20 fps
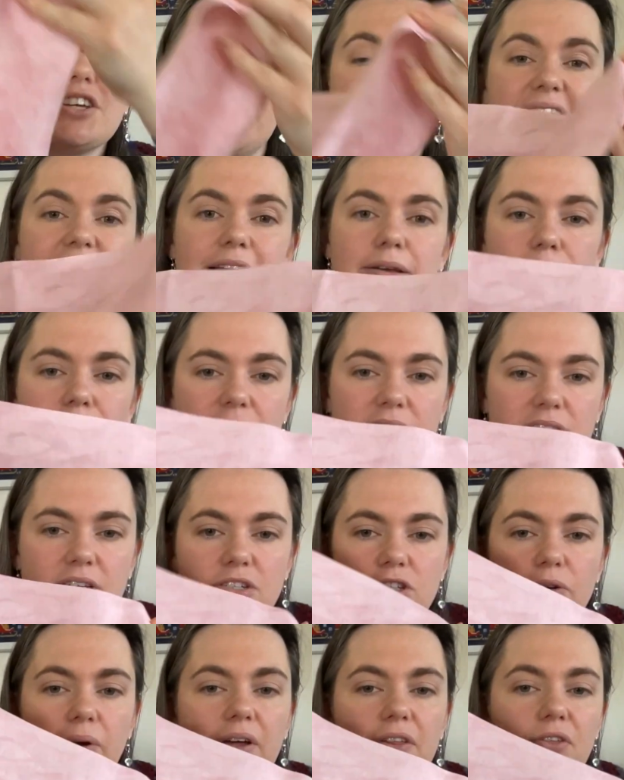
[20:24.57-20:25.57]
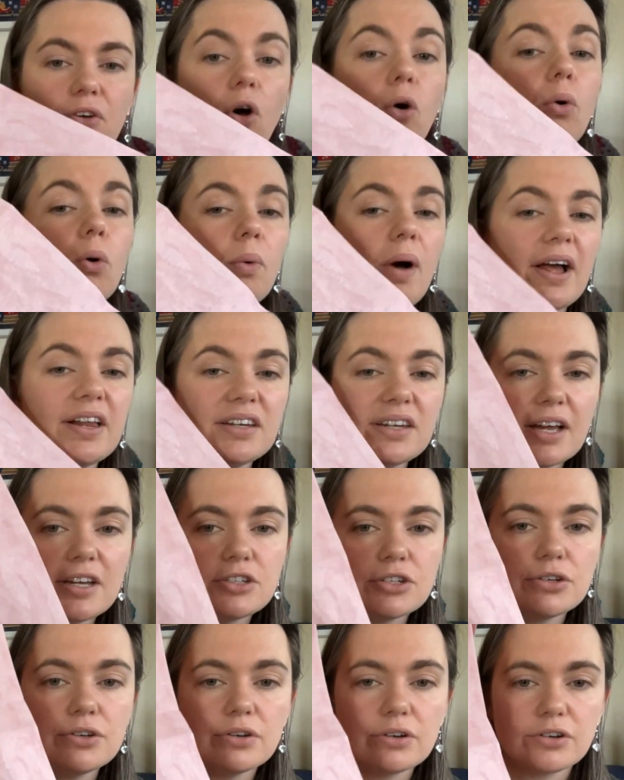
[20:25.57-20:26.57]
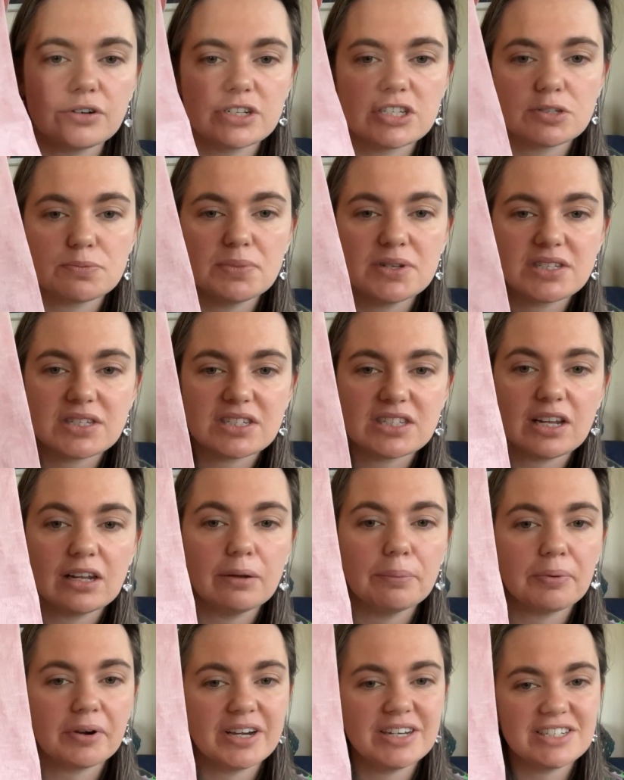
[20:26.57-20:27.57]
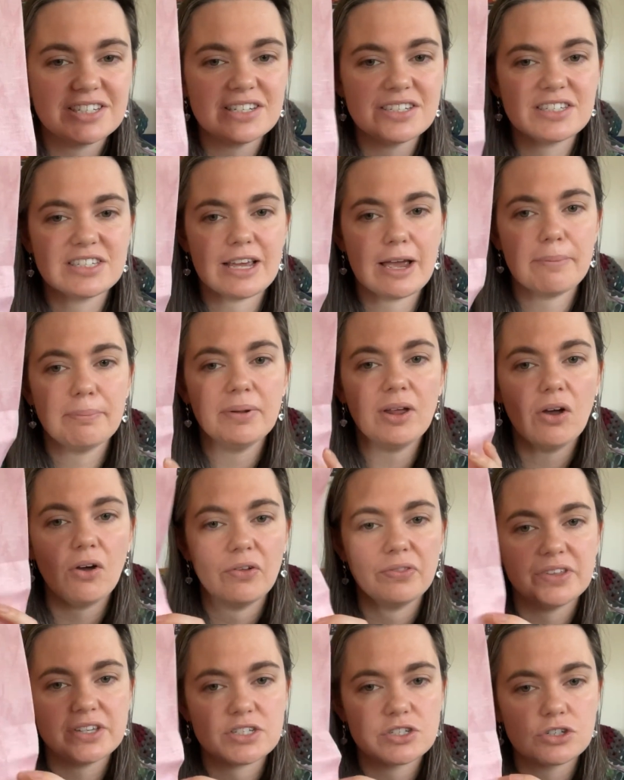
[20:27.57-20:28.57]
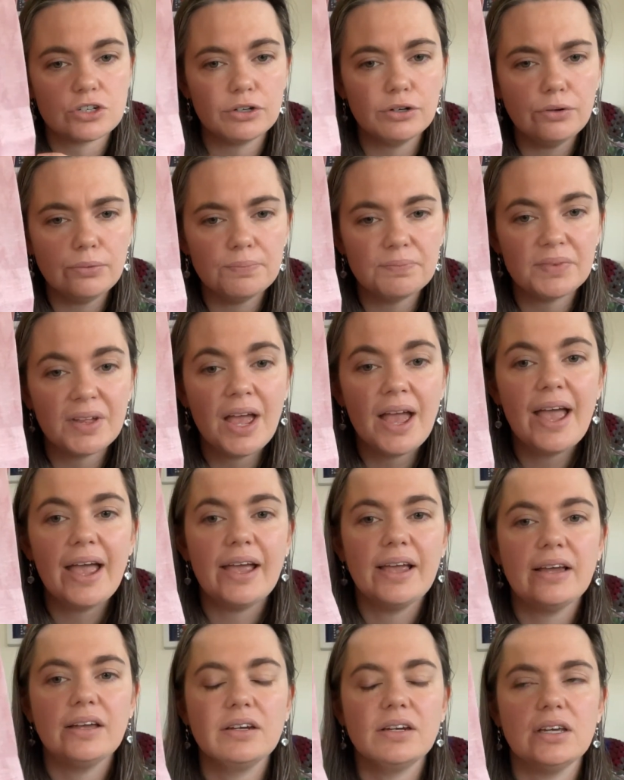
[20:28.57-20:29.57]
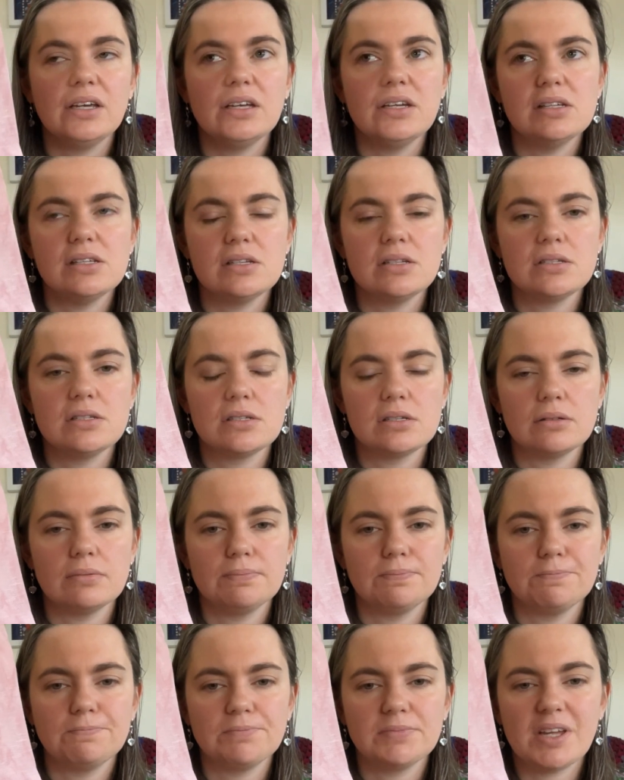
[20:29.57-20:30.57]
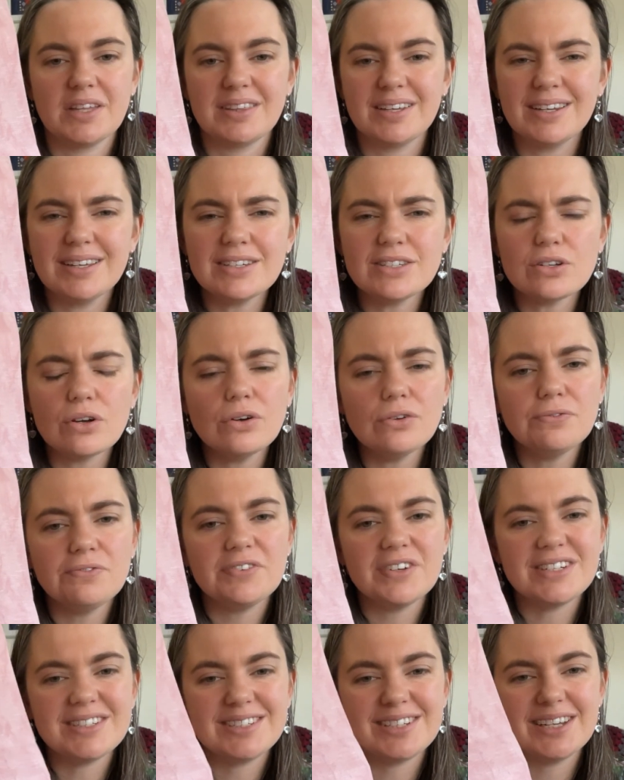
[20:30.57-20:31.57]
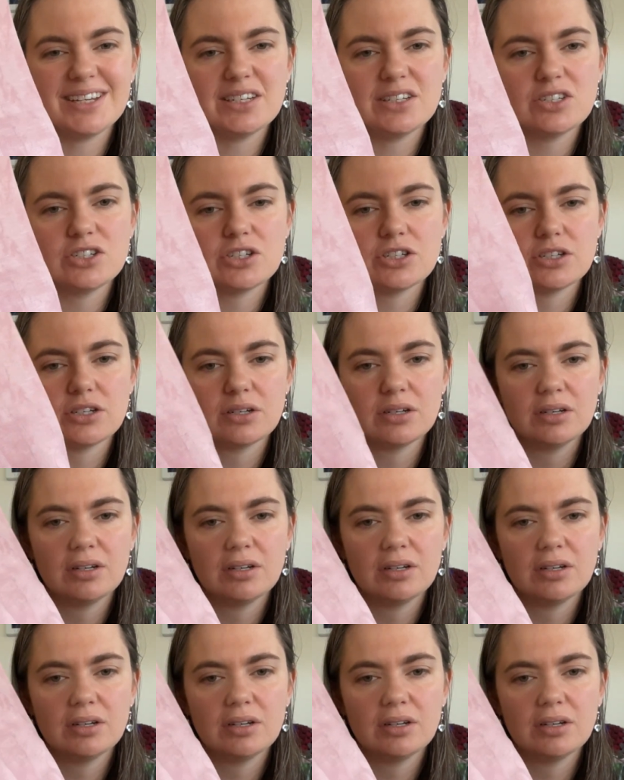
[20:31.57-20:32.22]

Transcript: heaps. So I thought, well, why don't I do Christmas celebration sampler on this too? It is, I think it's called vintage